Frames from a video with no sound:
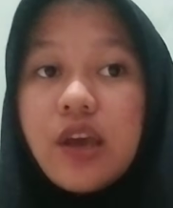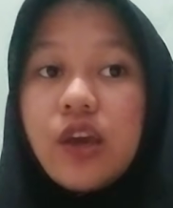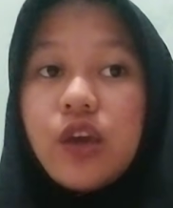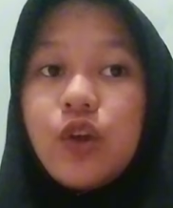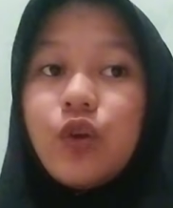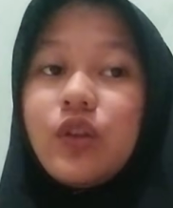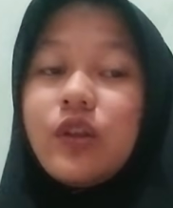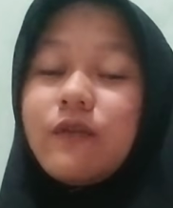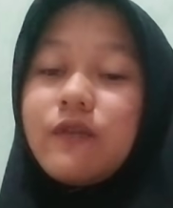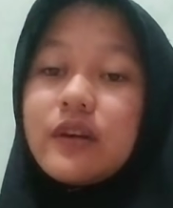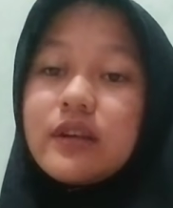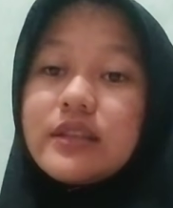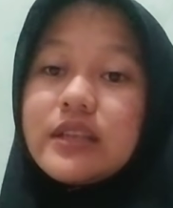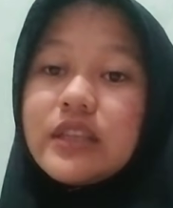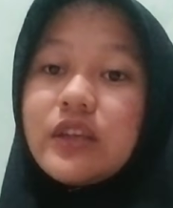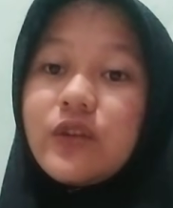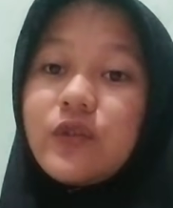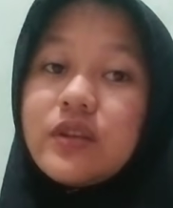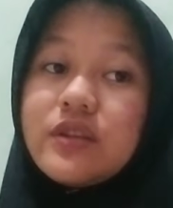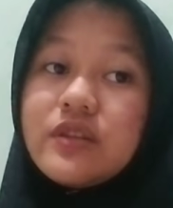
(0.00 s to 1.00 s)

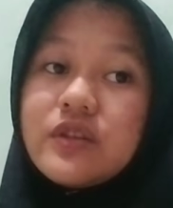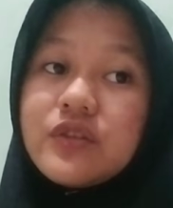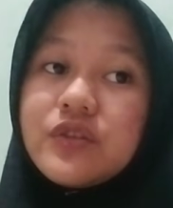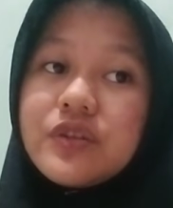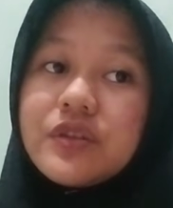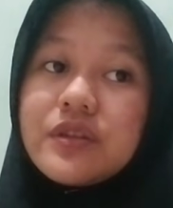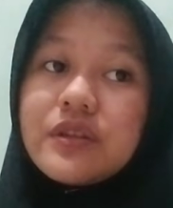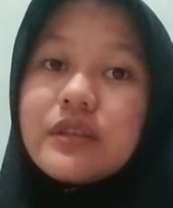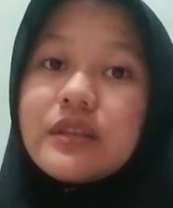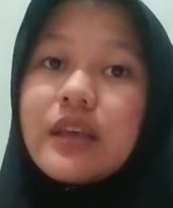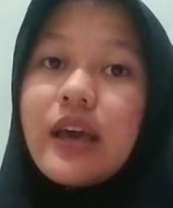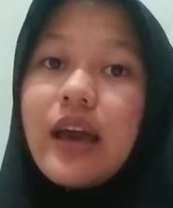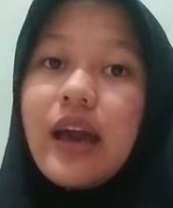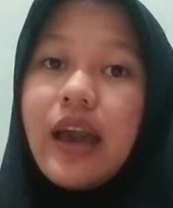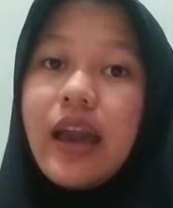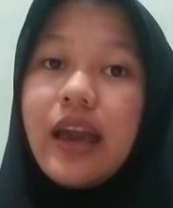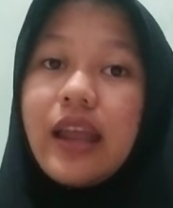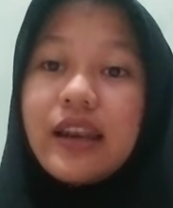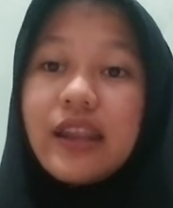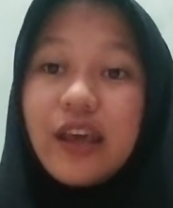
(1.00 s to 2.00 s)
university researchers,
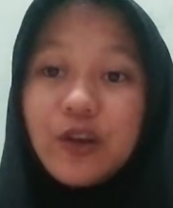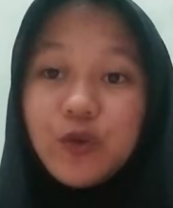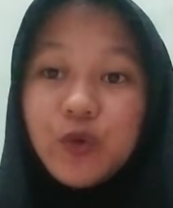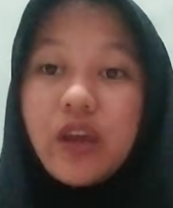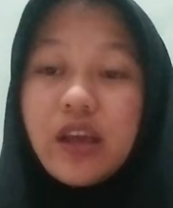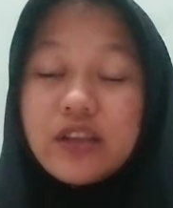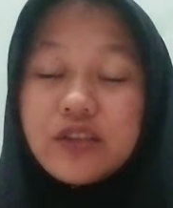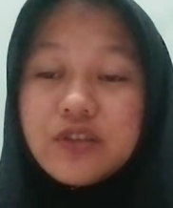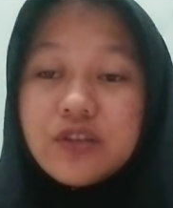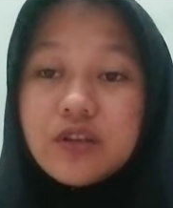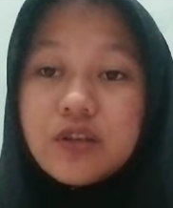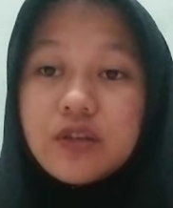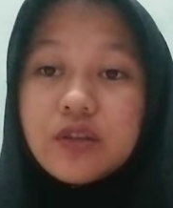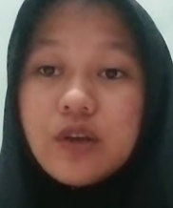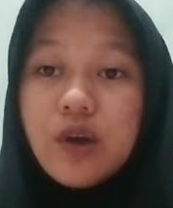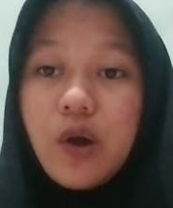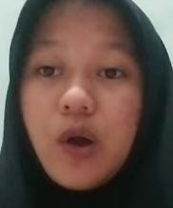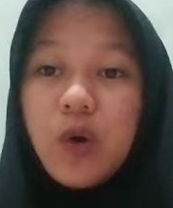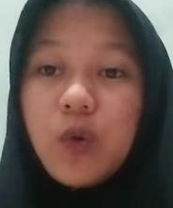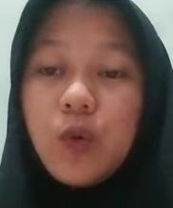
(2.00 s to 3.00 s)
and educators
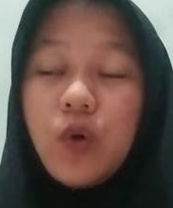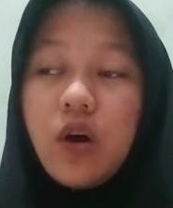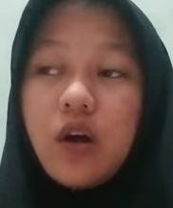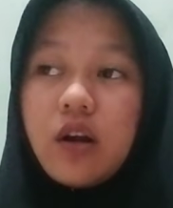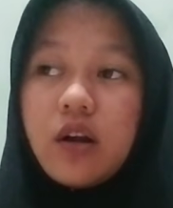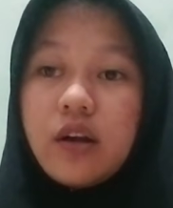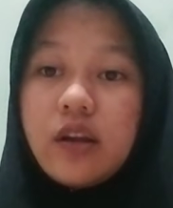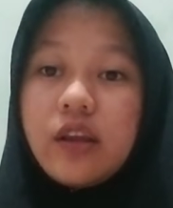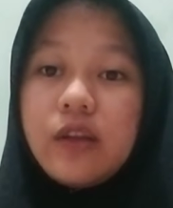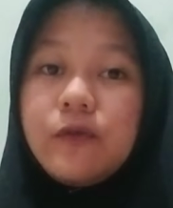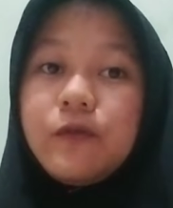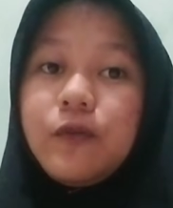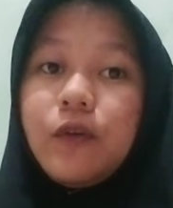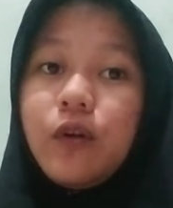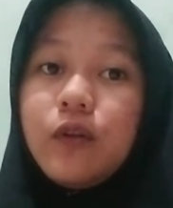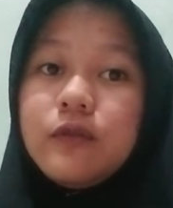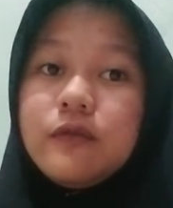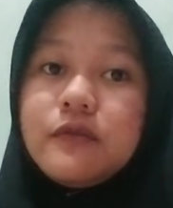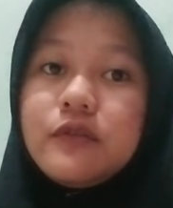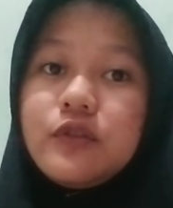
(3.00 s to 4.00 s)
who are
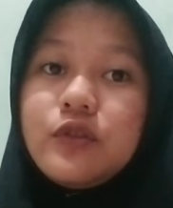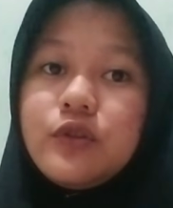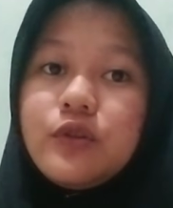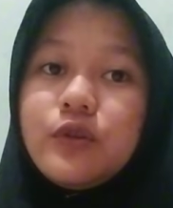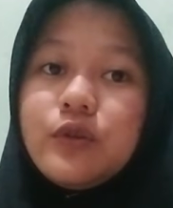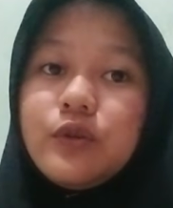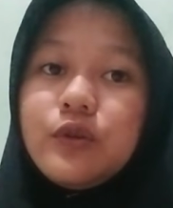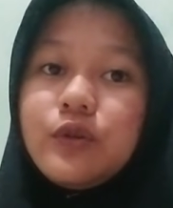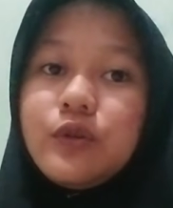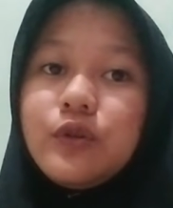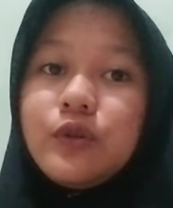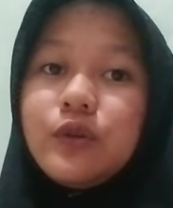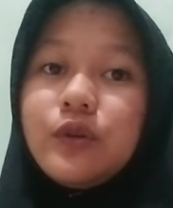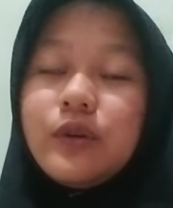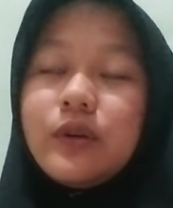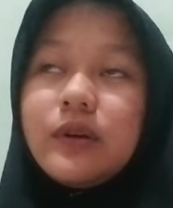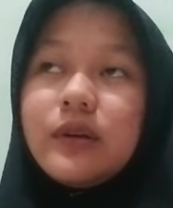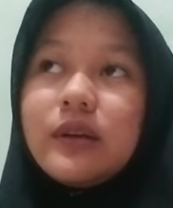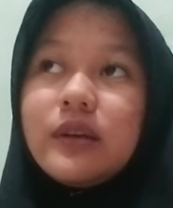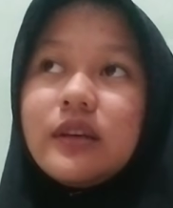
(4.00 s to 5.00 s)
involved
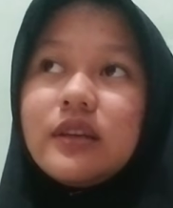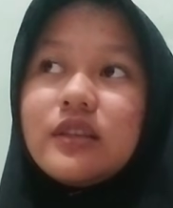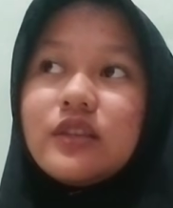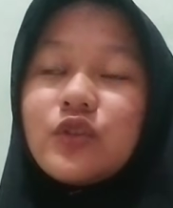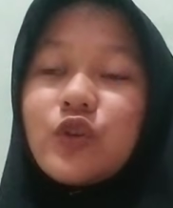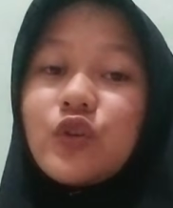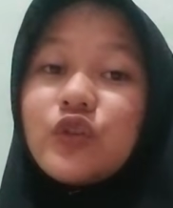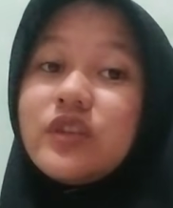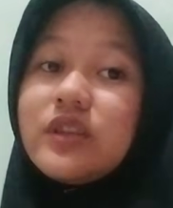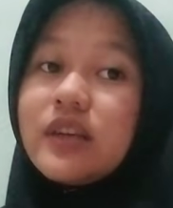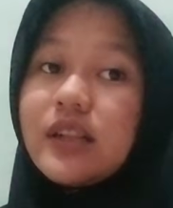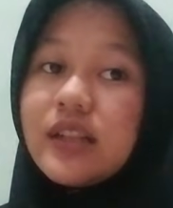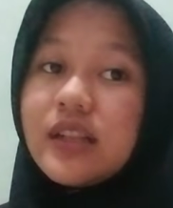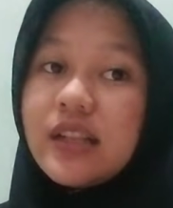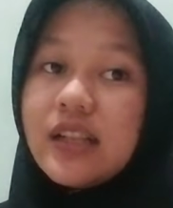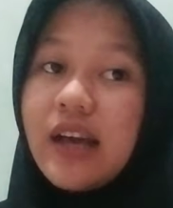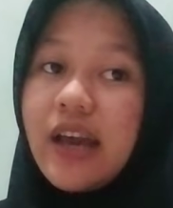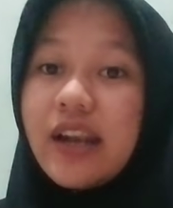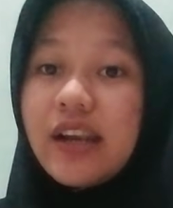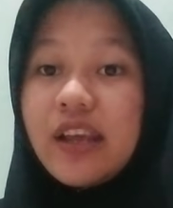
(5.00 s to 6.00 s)
to
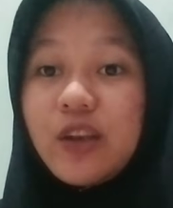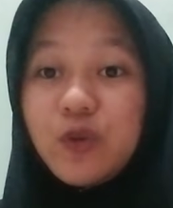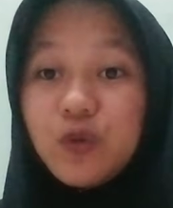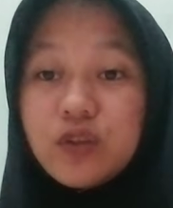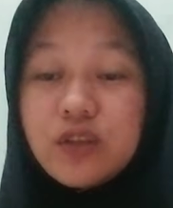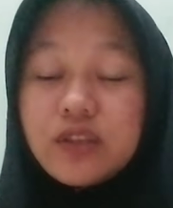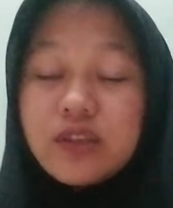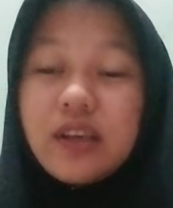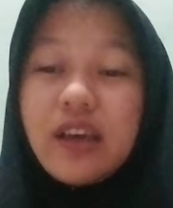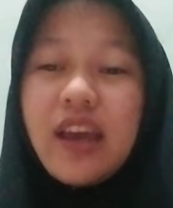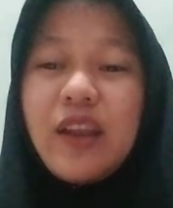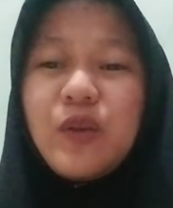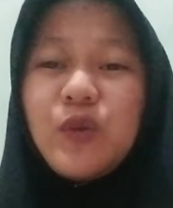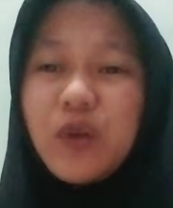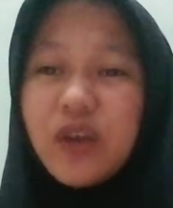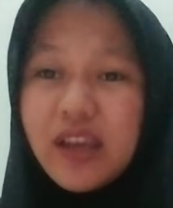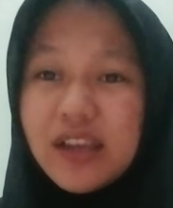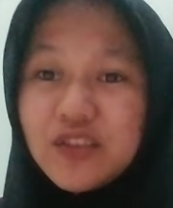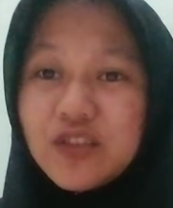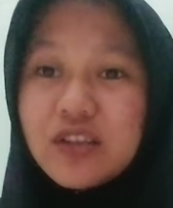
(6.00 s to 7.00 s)
social and
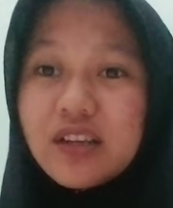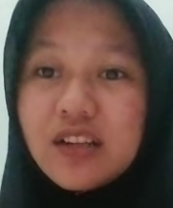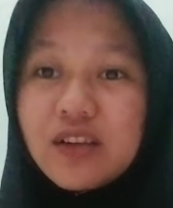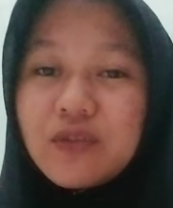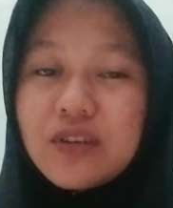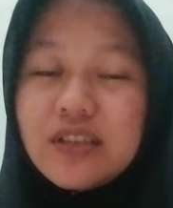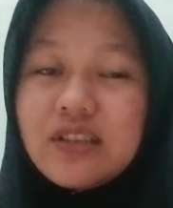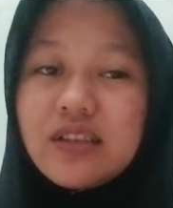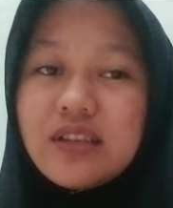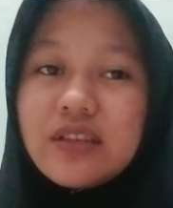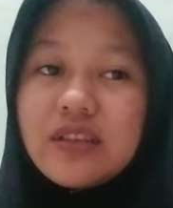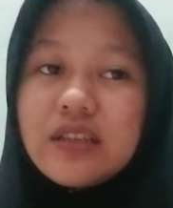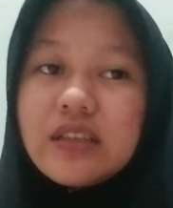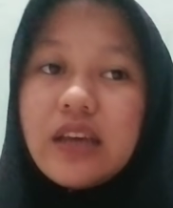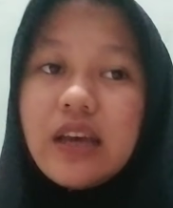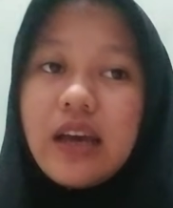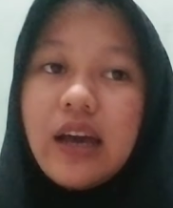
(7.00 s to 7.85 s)
educational research.